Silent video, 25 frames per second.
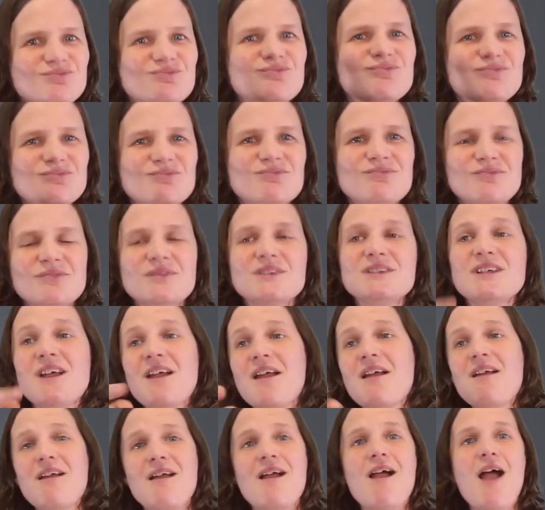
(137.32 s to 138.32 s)
And as I
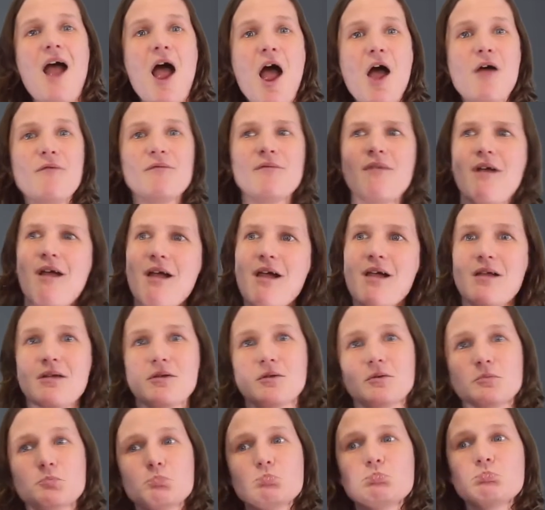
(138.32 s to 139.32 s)
developed relationships
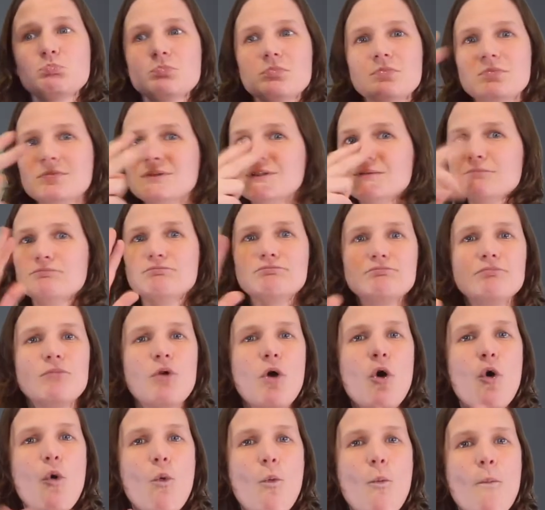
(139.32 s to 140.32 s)
with them, they
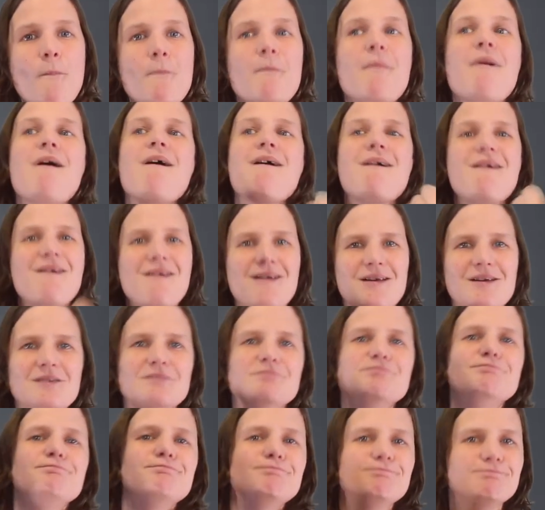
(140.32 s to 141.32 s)
invited me, for example, to
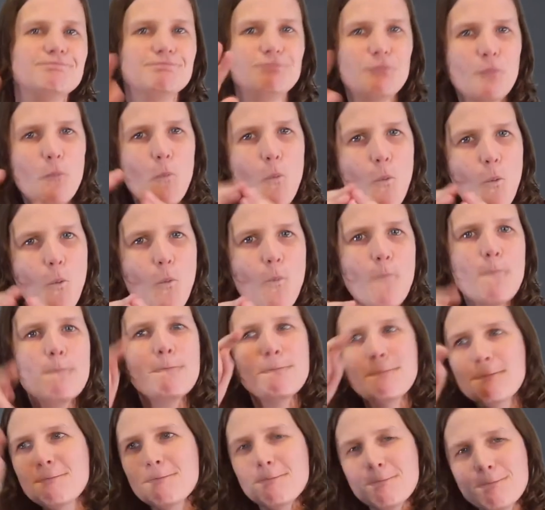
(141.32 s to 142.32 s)
visit their homes,
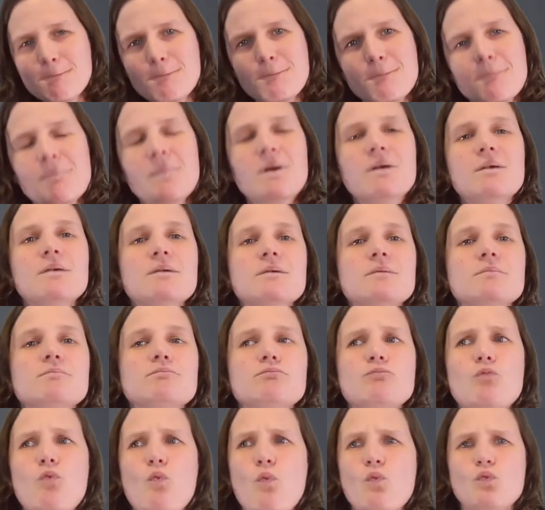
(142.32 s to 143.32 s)
which I did on several
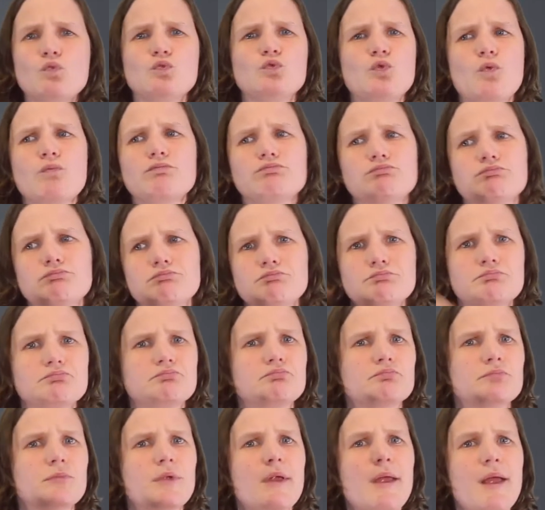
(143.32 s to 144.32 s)
occasions.
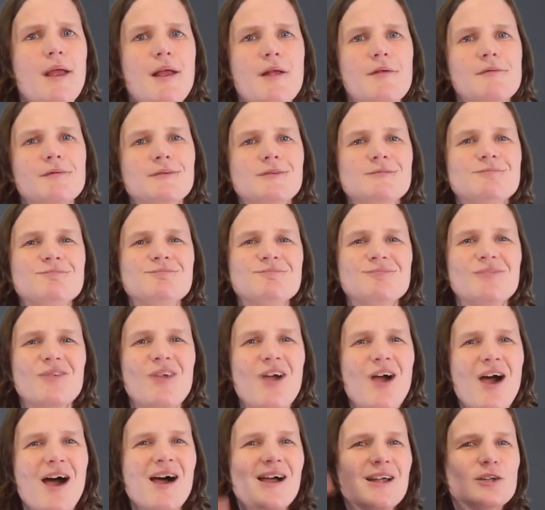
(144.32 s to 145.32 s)
And
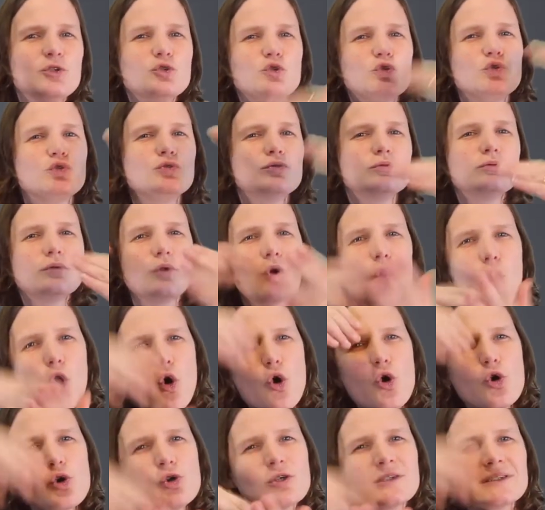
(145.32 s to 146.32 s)
also, within the
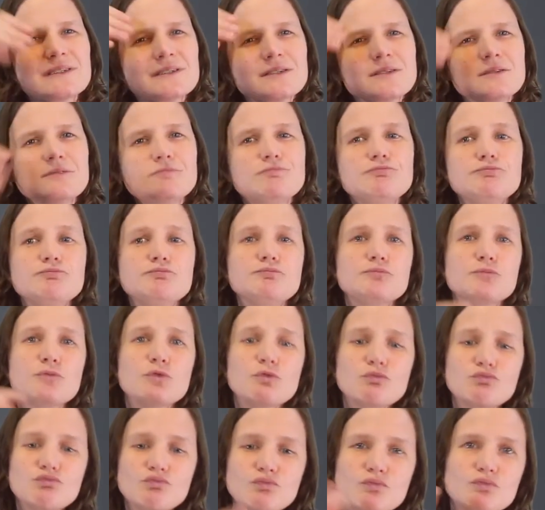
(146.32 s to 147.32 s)
camp, there
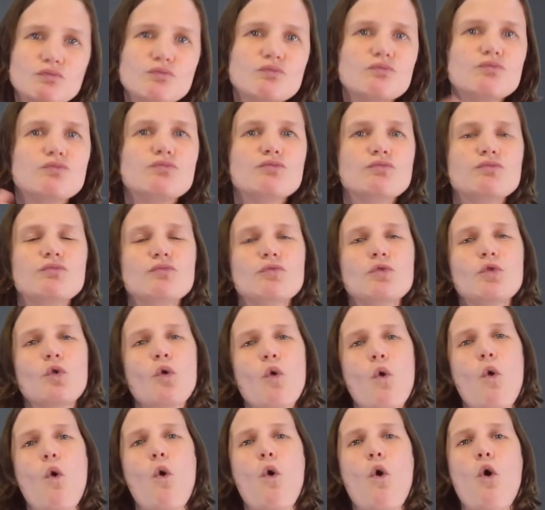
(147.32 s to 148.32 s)
was further
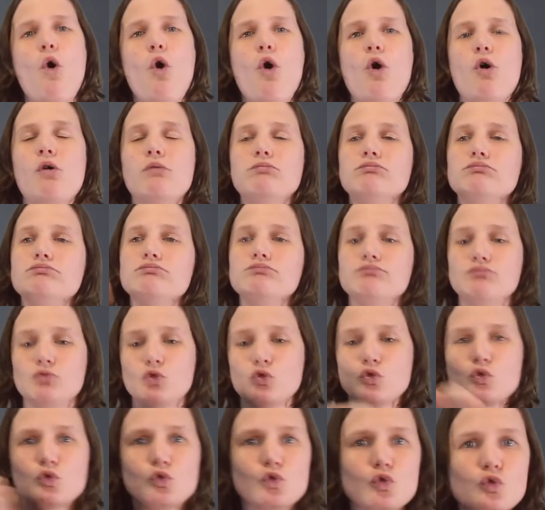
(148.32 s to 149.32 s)
education, for example,
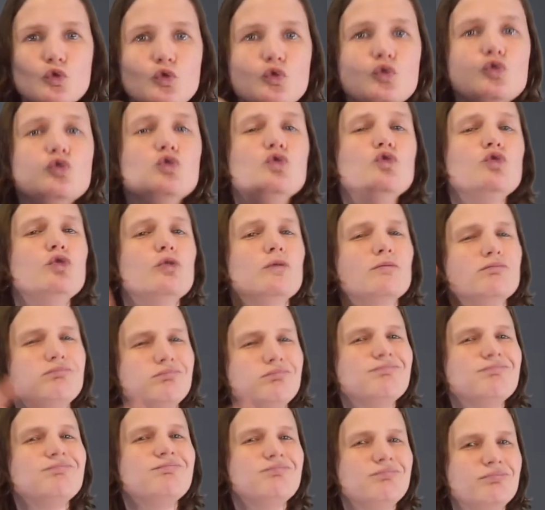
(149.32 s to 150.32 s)
cooking
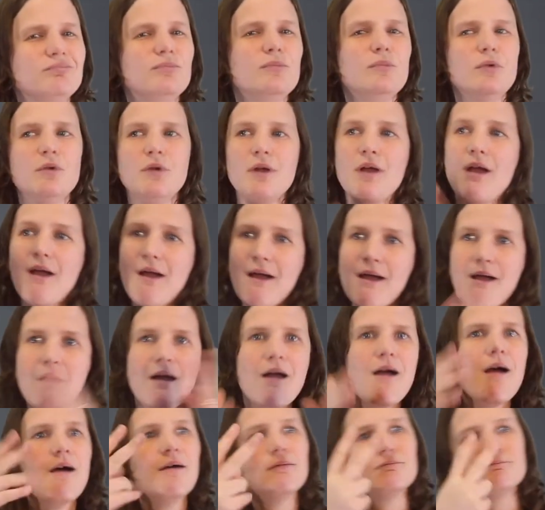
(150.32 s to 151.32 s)
um, and
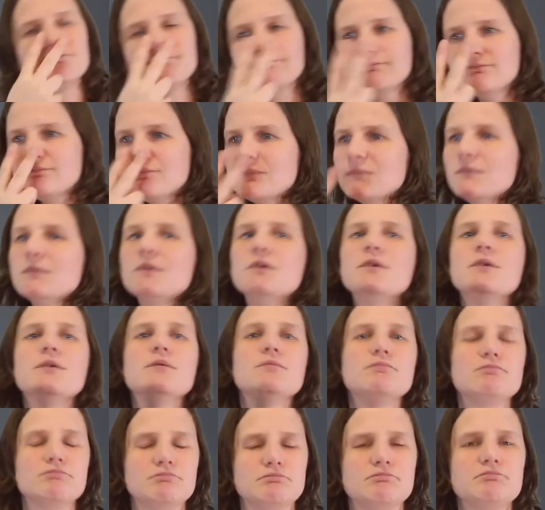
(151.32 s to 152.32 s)
sewing, and so I
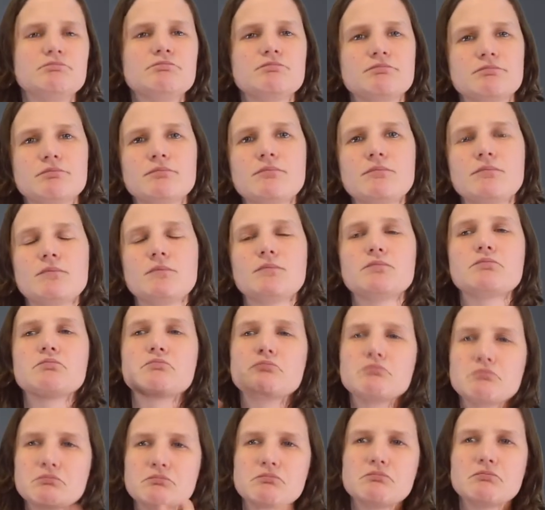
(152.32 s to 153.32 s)
went and observed these
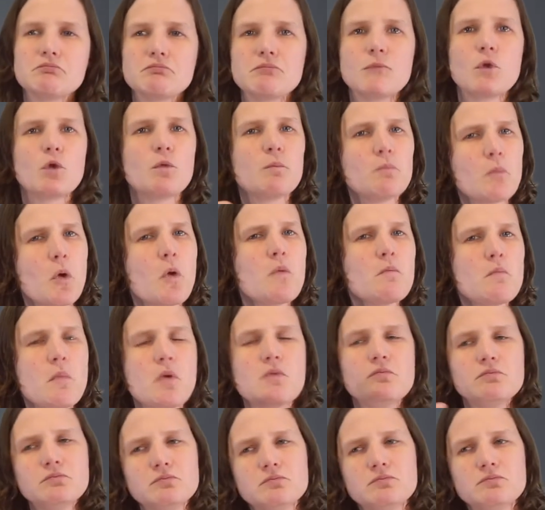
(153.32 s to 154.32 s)
settings as well.
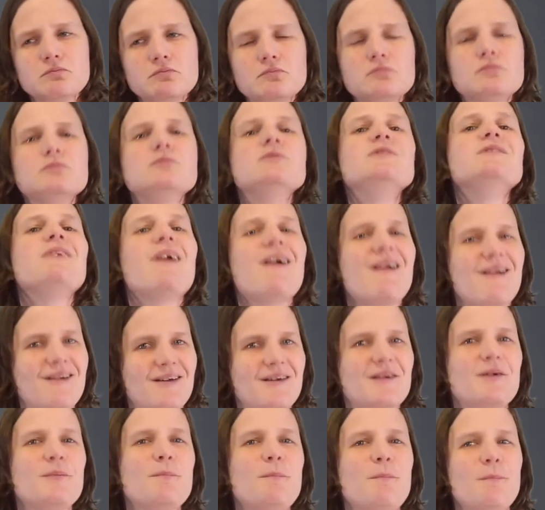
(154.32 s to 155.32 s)
And as
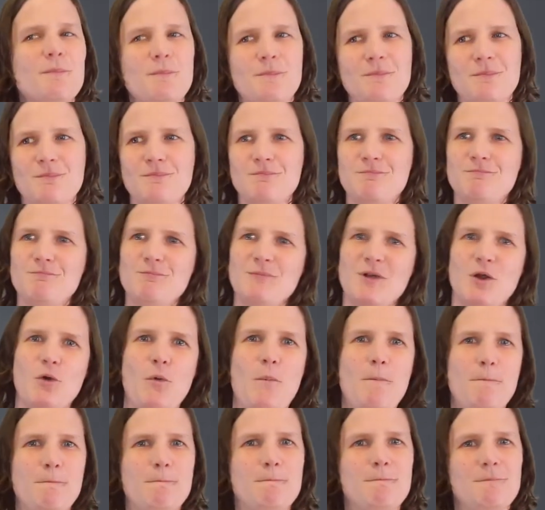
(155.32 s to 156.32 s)
our relationships
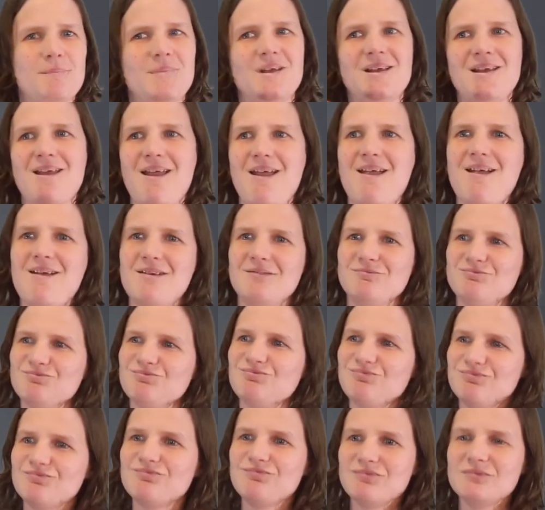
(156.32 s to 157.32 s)
built up, it
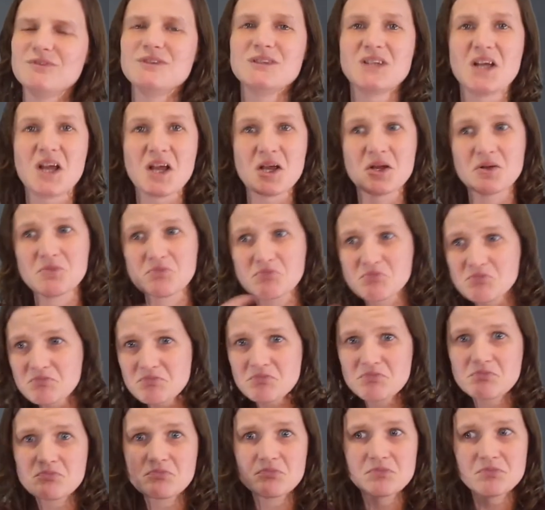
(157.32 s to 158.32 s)
got to the point
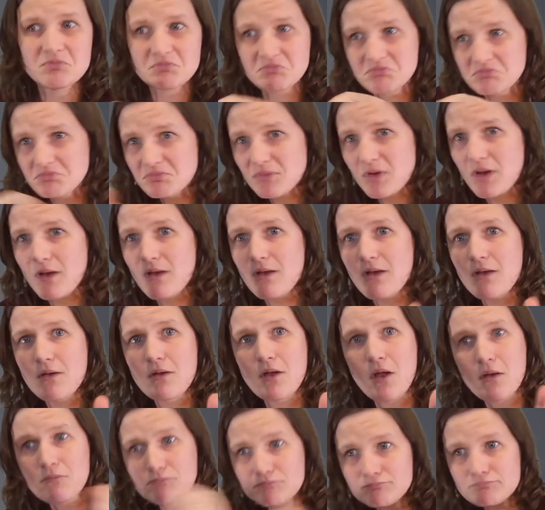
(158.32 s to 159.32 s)
where I was able
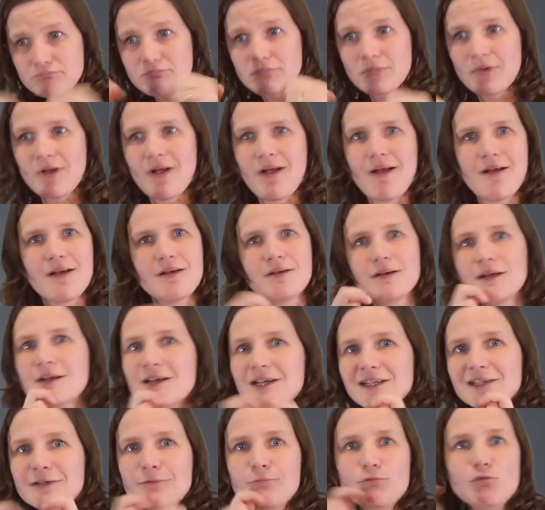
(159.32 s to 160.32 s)
to ask
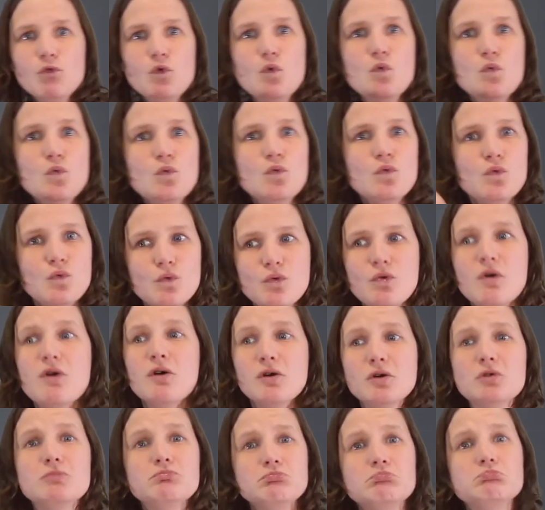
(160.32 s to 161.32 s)
the participants for
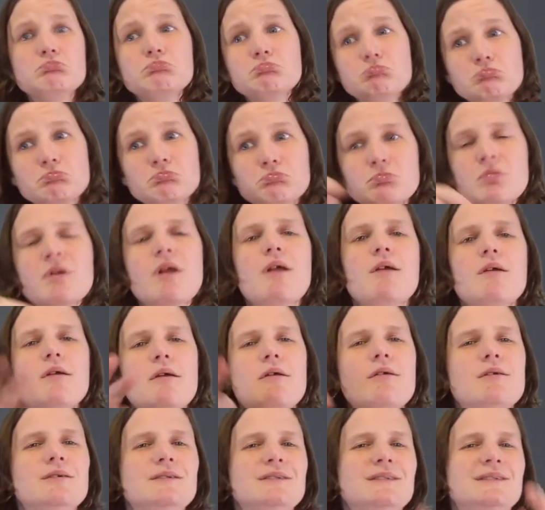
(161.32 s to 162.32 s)
their consent to
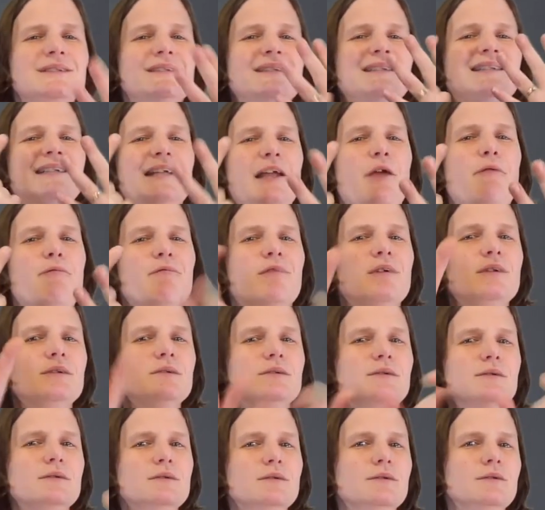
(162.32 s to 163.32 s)
interview them as
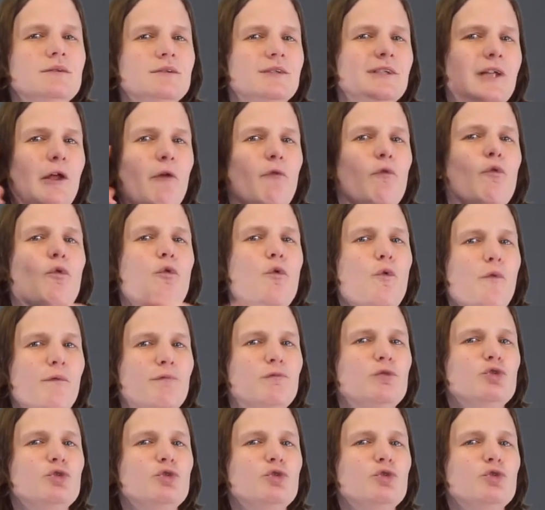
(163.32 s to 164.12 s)
part of the research.